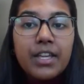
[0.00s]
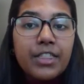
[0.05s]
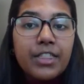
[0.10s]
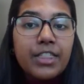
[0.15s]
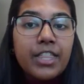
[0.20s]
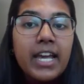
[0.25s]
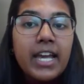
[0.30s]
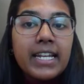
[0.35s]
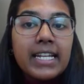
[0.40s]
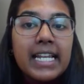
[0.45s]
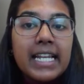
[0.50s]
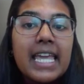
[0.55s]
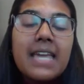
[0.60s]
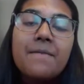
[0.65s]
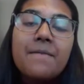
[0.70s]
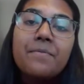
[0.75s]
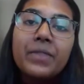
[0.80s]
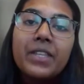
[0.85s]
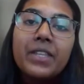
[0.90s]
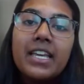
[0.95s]

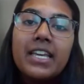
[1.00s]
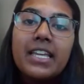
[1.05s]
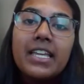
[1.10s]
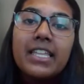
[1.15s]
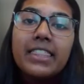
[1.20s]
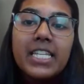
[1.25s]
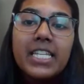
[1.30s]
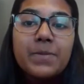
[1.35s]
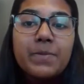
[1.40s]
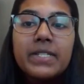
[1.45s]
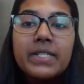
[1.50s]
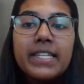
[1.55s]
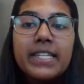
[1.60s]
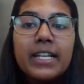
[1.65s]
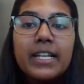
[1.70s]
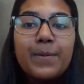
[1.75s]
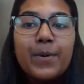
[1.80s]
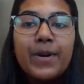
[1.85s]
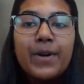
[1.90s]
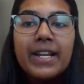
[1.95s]
Thirdly, this
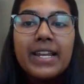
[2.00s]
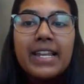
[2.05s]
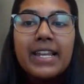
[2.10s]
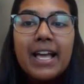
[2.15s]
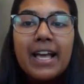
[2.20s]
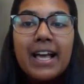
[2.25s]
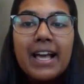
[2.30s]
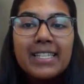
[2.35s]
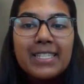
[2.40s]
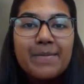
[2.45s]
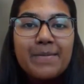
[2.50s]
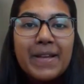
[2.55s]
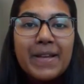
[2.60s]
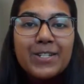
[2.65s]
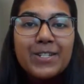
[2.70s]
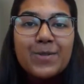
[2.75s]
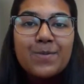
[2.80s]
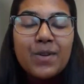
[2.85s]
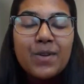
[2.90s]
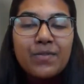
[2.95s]
particular point, as I
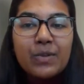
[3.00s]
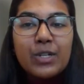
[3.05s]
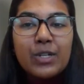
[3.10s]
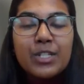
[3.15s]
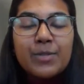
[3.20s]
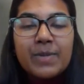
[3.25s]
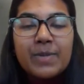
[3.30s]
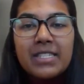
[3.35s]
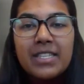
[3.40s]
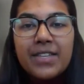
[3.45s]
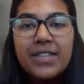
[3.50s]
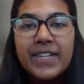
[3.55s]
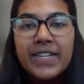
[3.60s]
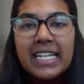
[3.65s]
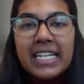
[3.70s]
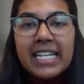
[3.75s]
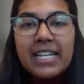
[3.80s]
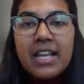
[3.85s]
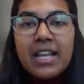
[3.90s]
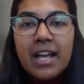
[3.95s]
mentioned before,
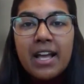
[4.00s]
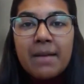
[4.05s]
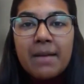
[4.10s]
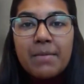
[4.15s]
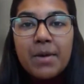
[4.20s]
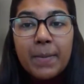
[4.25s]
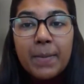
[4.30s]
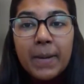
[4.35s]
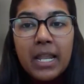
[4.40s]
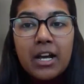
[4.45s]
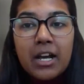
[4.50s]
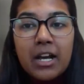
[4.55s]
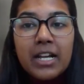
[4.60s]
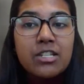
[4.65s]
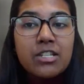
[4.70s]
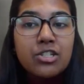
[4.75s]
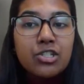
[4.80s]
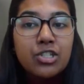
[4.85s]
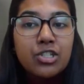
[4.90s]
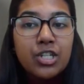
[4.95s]
specifically
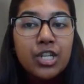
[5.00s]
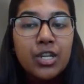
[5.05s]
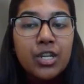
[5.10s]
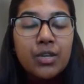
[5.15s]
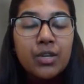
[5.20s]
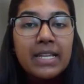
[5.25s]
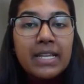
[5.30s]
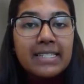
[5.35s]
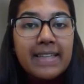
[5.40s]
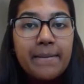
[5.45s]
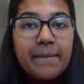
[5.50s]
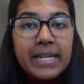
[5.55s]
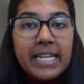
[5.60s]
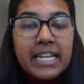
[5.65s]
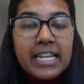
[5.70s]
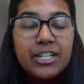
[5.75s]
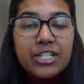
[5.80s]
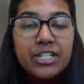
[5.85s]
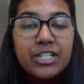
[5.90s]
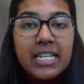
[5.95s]
applies to
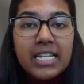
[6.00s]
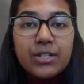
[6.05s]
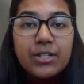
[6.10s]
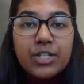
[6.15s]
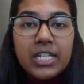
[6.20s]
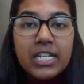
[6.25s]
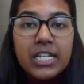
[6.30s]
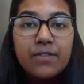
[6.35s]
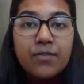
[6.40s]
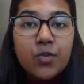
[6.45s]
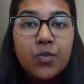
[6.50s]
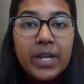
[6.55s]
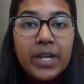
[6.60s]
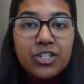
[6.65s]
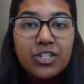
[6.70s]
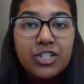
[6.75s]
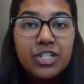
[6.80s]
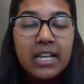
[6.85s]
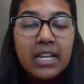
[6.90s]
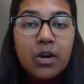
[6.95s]
examination-in-chief
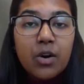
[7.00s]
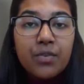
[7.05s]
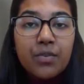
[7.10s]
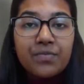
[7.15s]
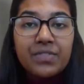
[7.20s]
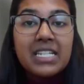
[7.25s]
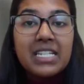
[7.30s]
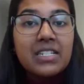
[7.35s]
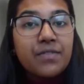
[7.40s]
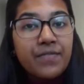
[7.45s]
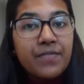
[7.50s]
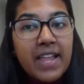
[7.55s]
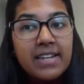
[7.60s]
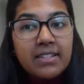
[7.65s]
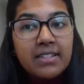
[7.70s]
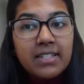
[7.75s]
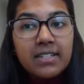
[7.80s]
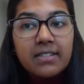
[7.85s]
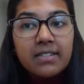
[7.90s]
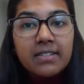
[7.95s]
questioning of the
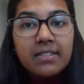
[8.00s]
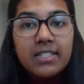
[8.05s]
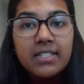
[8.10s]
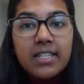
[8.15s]
defendant